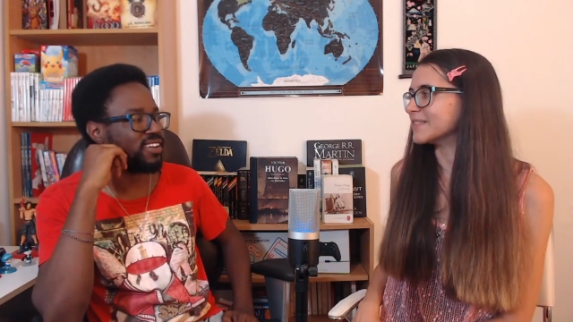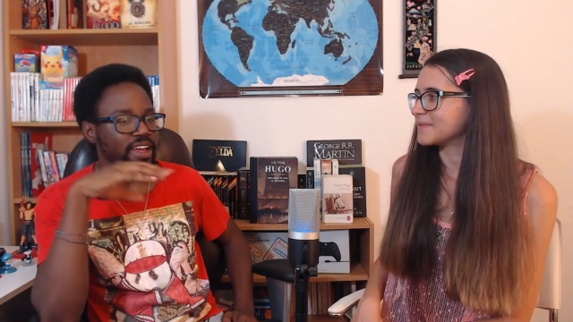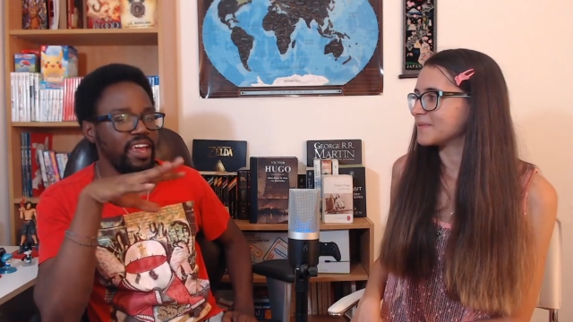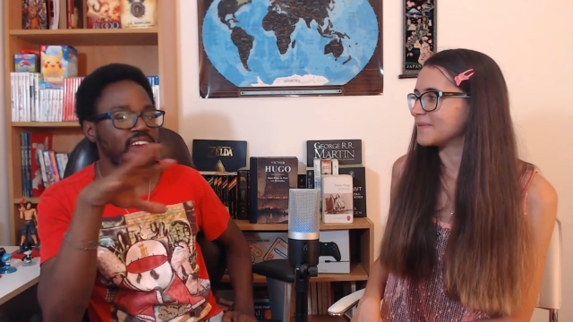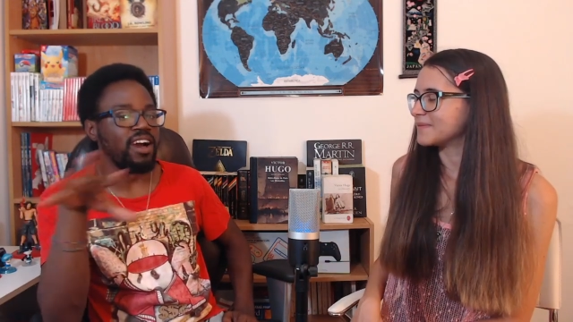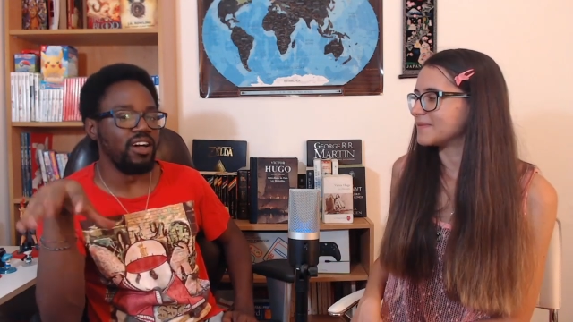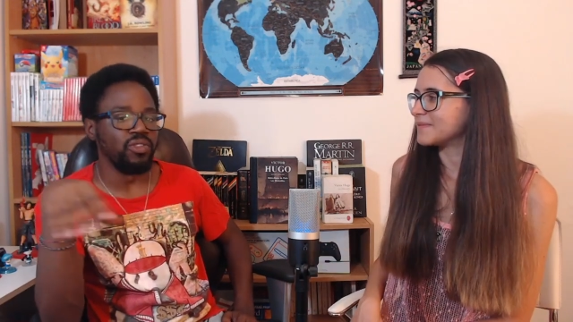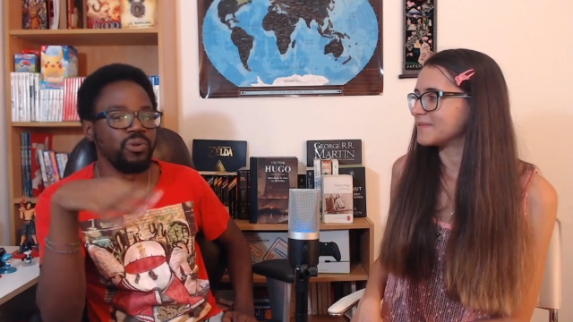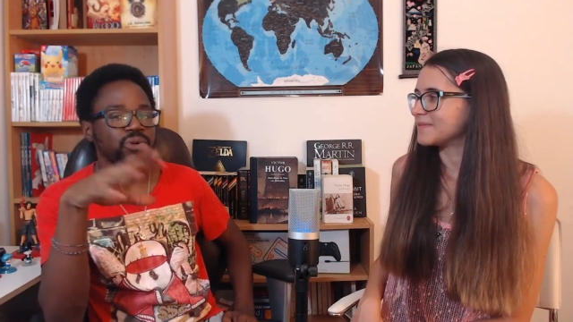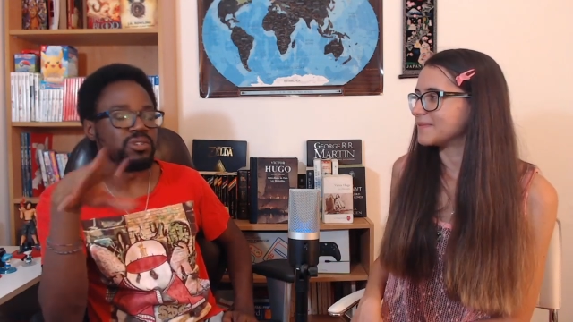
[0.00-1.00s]

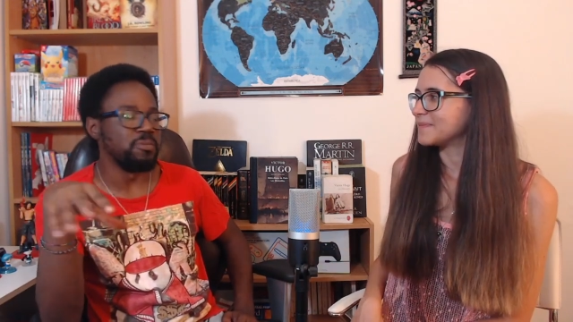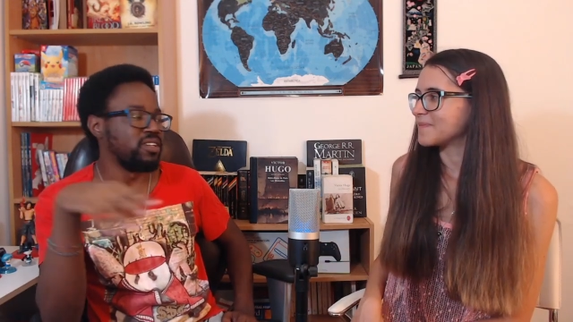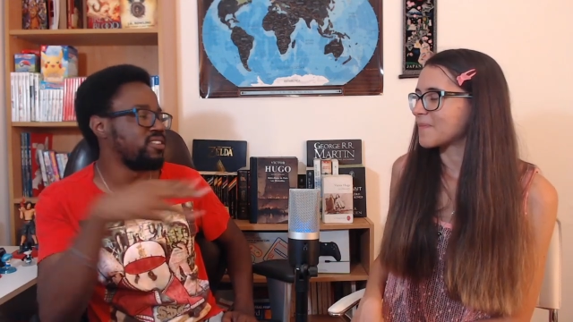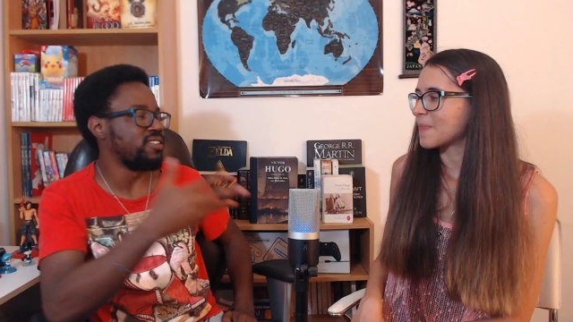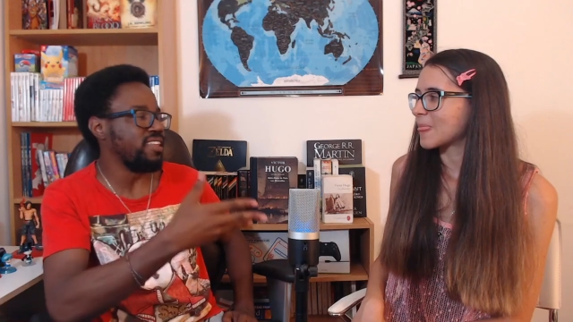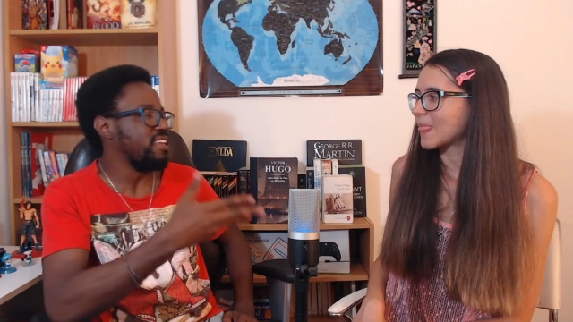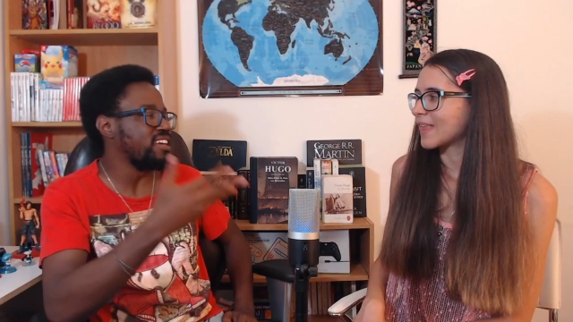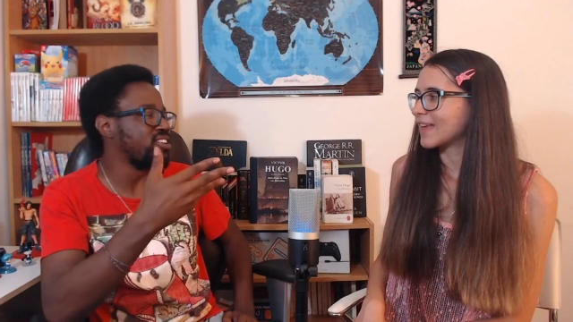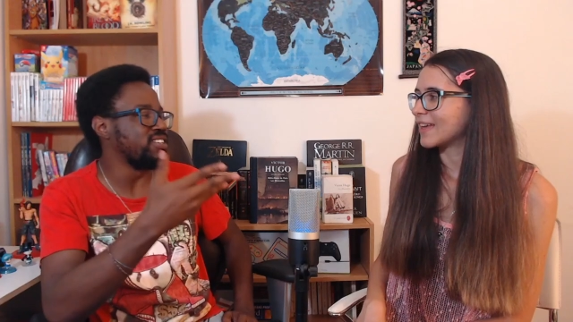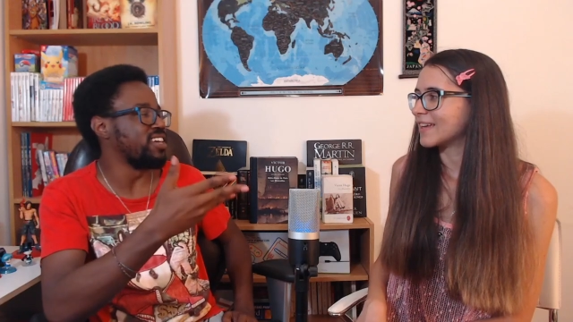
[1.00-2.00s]
Speaker 1: encounters, but
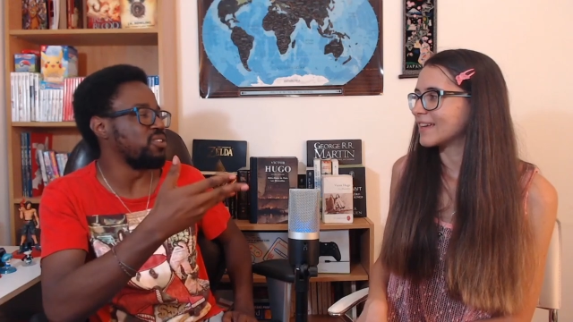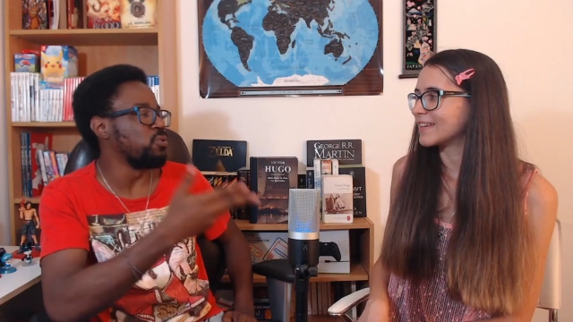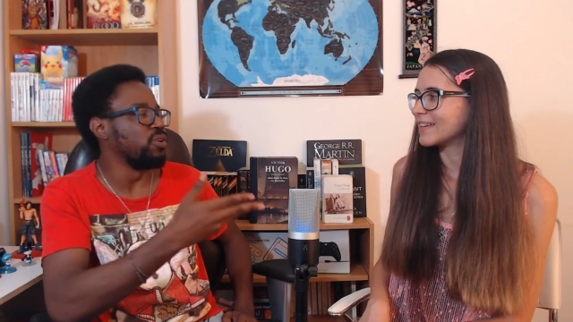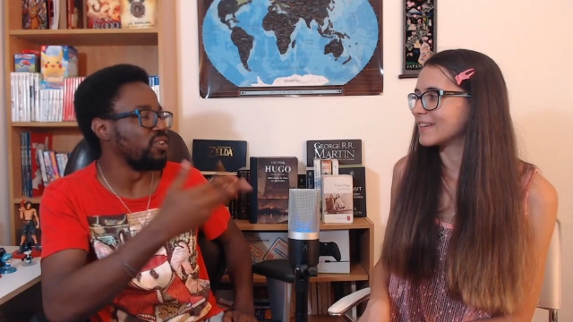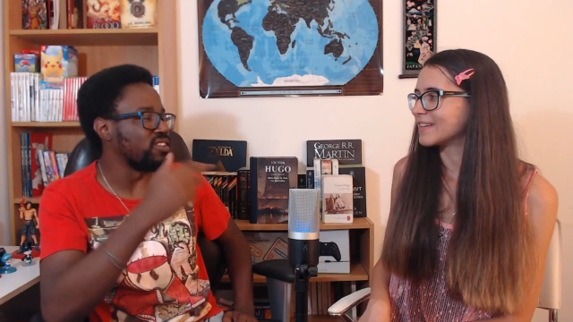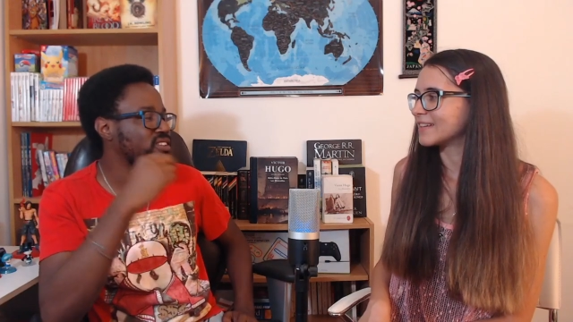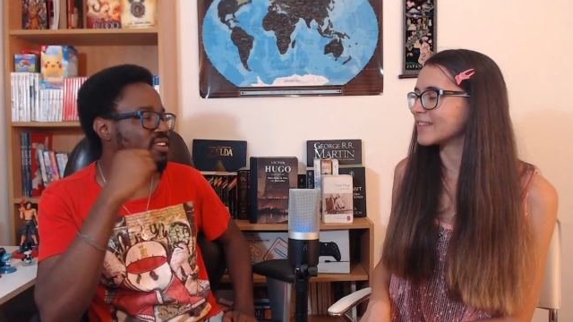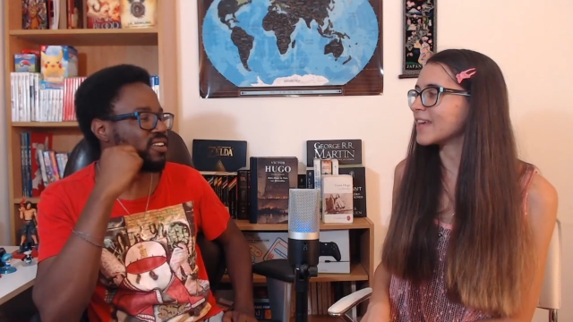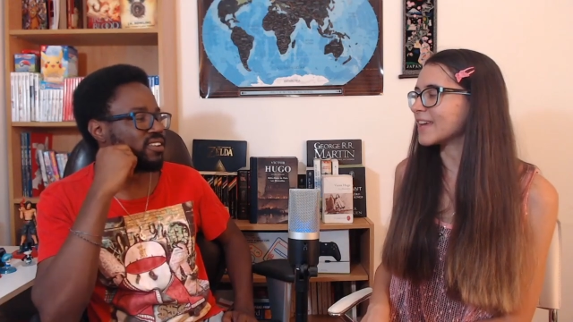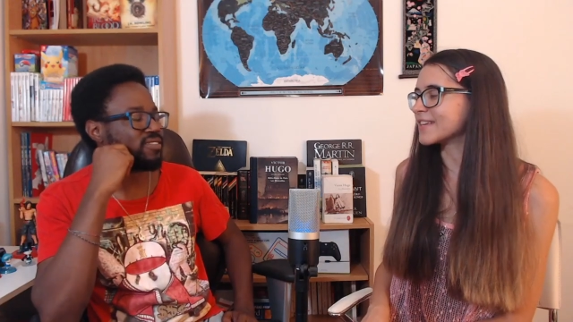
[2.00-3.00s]
Cosette wouldn't, you know.
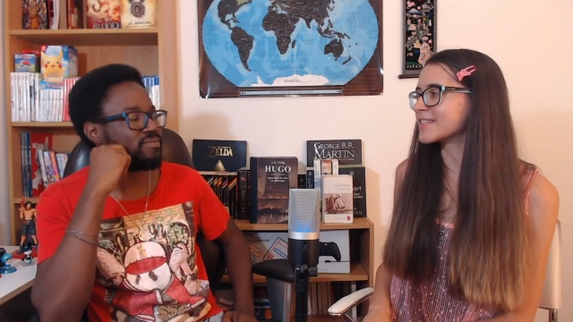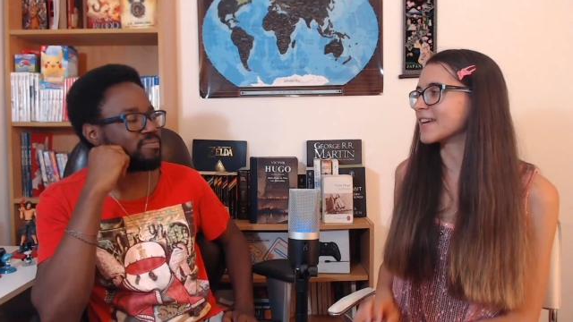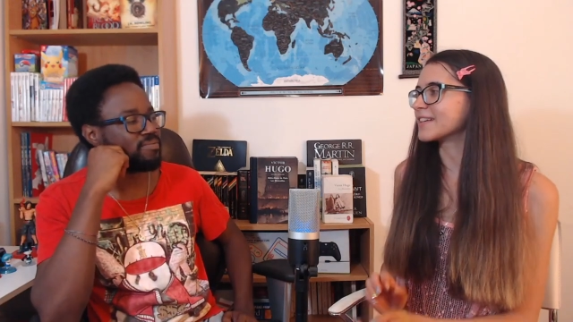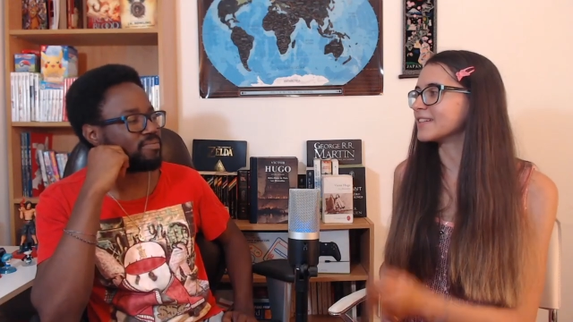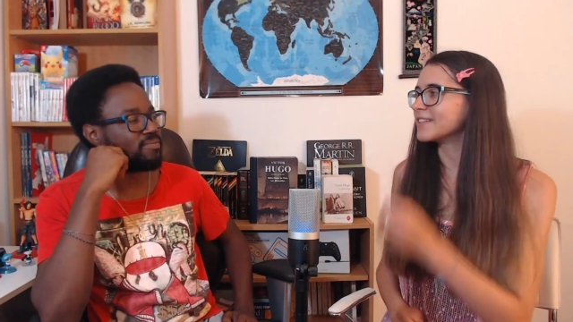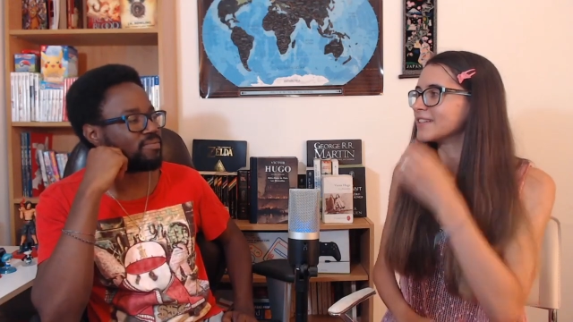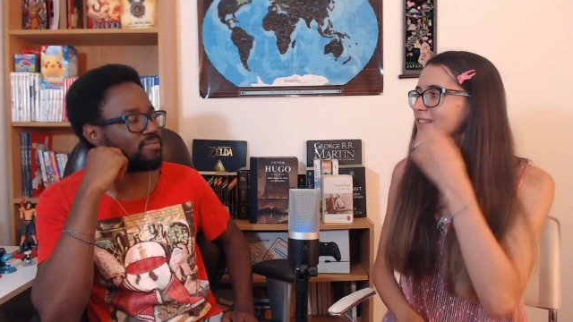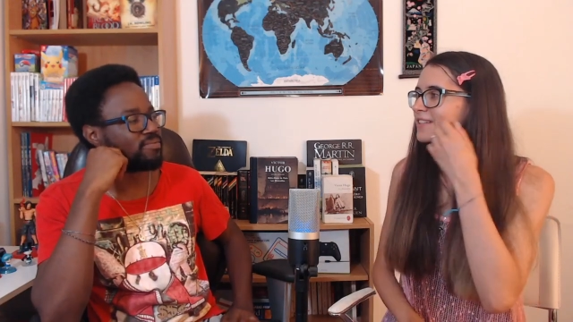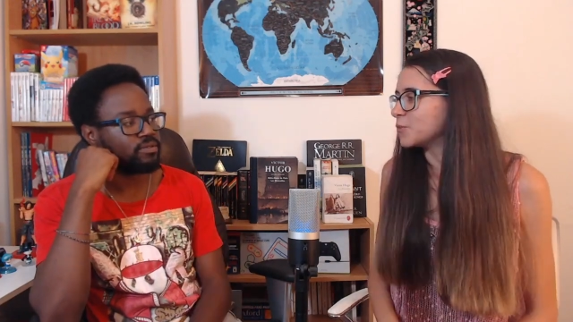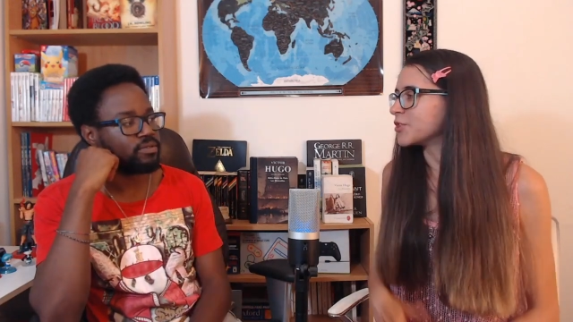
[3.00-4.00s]
Yeah, exactly. Mm-hmm.
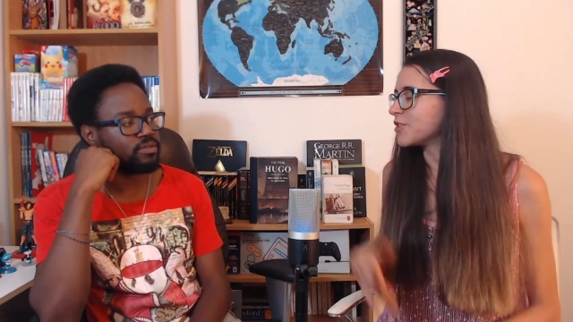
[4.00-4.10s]
When she